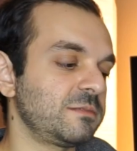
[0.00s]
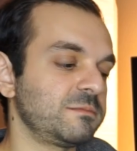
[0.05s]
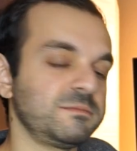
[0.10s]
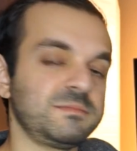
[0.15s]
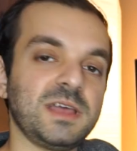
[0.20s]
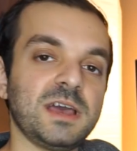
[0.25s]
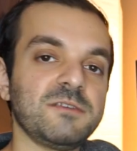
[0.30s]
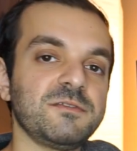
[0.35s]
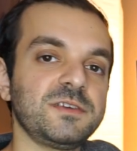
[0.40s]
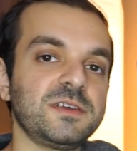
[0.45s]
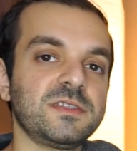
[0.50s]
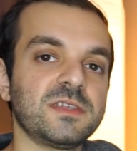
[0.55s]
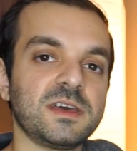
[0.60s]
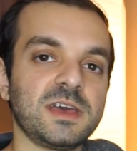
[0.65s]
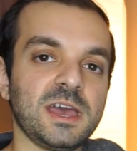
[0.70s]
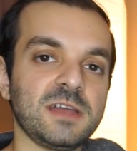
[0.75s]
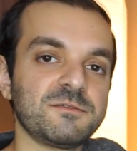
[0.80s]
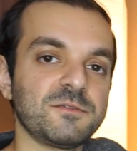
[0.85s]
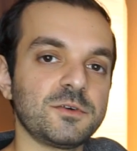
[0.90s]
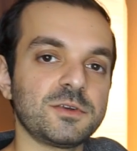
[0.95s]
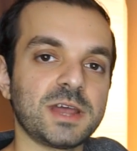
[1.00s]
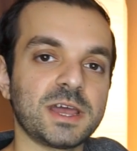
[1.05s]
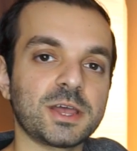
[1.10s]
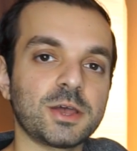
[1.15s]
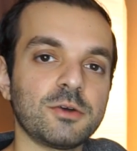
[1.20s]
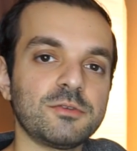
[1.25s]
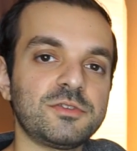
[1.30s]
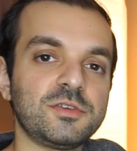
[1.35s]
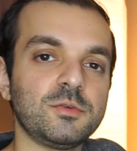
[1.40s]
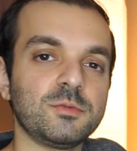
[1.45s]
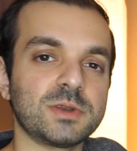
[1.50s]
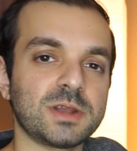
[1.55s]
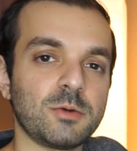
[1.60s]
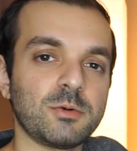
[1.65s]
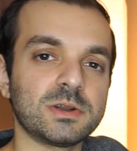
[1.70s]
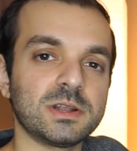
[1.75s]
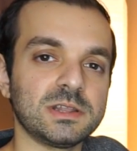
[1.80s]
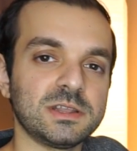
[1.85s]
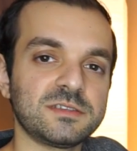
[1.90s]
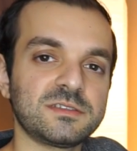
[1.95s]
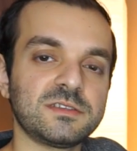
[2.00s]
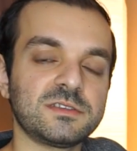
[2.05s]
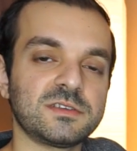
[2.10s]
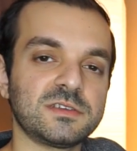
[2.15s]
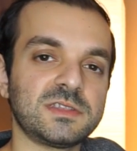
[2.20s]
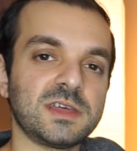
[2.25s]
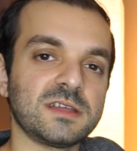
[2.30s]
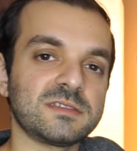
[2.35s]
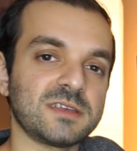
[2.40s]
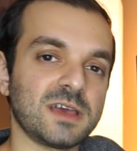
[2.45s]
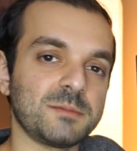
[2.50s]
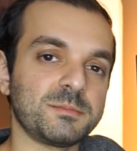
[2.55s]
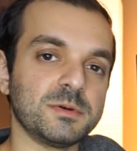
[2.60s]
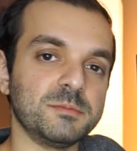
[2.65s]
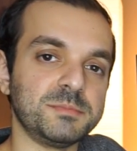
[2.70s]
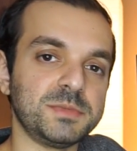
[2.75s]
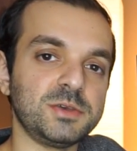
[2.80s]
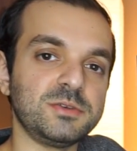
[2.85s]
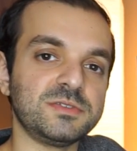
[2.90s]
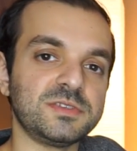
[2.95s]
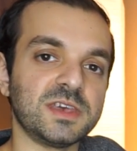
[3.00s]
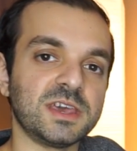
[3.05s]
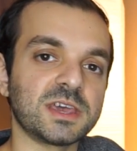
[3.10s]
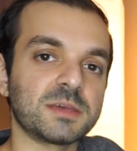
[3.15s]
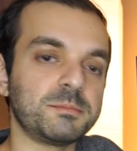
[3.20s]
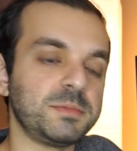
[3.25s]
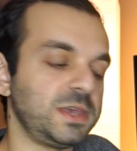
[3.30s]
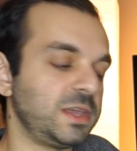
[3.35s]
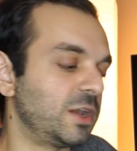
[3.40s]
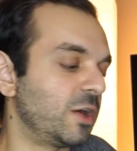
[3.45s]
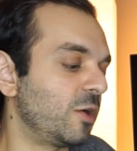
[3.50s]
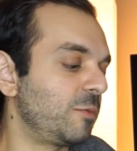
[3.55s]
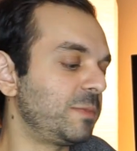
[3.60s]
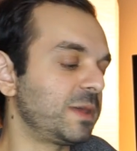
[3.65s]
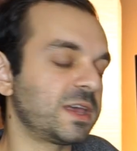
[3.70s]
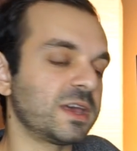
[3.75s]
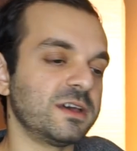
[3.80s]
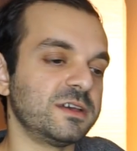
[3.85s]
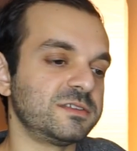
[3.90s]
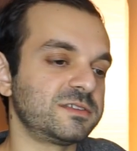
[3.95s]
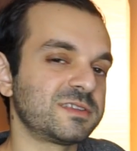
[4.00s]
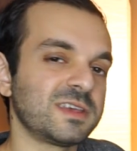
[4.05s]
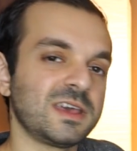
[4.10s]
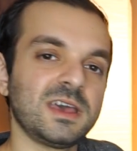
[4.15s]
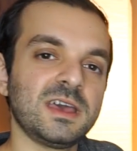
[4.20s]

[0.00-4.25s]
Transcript: definitely the headphone I go to when I want to listen to that type of music, you know, because